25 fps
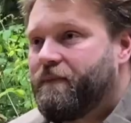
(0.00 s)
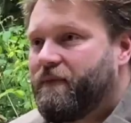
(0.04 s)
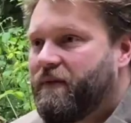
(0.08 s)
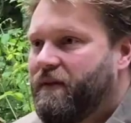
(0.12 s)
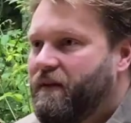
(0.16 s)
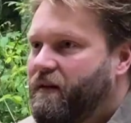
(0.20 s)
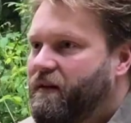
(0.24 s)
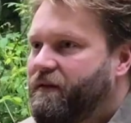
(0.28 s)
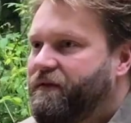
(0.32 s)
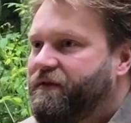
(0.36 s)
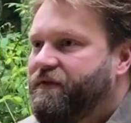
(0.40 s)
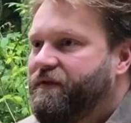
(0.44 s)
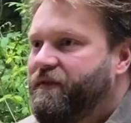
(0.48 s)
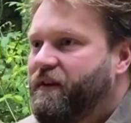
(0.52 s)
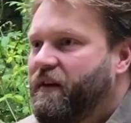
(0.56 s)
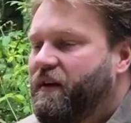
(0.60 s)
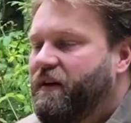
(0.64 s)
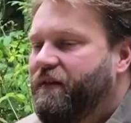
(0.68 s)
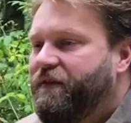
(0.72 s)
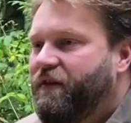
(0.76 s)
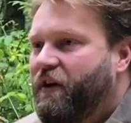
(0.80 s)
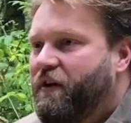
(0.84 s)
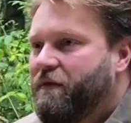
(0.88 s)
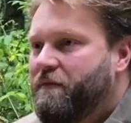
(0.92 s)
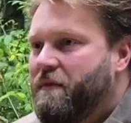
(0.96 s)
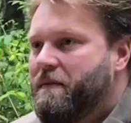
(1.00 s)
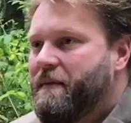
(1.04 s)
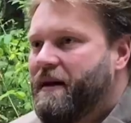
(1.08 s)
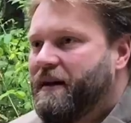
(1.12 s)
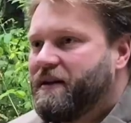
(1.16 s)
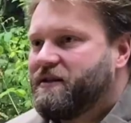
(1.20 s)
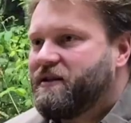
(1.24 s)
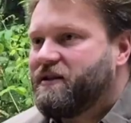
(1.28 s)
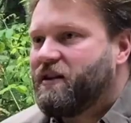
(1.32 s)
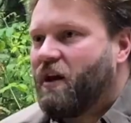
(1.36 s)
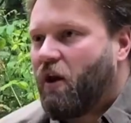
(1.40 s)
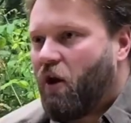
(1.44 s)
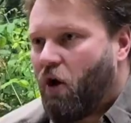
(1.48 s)
you'd have heard me
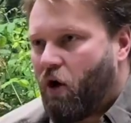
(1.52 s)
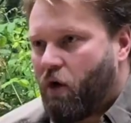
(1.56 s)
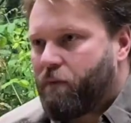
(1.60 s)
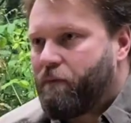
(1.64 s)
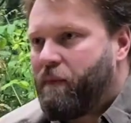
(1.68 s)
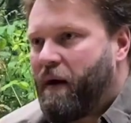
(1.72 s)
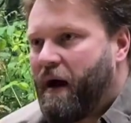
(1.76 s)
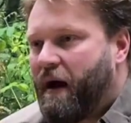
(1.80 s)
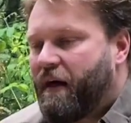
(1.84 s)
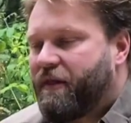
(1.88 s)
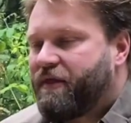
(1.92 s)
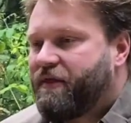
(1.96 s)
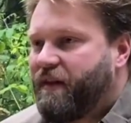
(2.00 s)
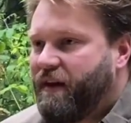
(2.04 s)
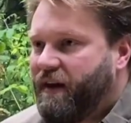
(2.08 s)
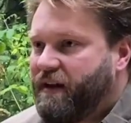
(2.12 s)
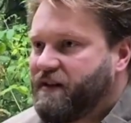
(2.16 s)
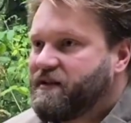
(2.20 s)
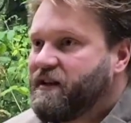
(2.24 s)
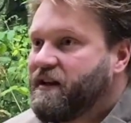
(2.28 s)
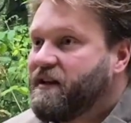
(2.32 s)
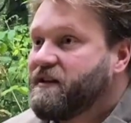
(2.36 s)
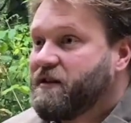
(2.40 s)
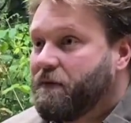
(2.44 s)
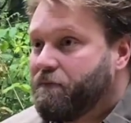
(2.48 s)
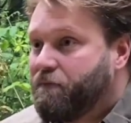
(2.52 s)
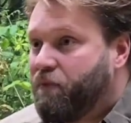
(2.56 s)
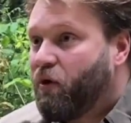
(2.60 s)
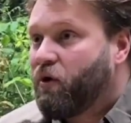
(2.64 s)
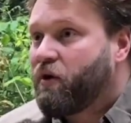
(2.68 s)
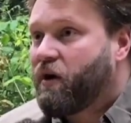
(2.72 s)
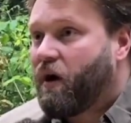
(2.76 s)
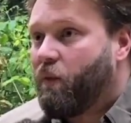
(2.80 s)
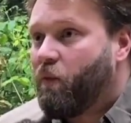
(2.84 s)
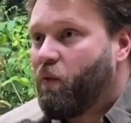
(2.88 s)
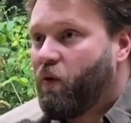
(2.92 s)
mention the long path, and it's a book I'm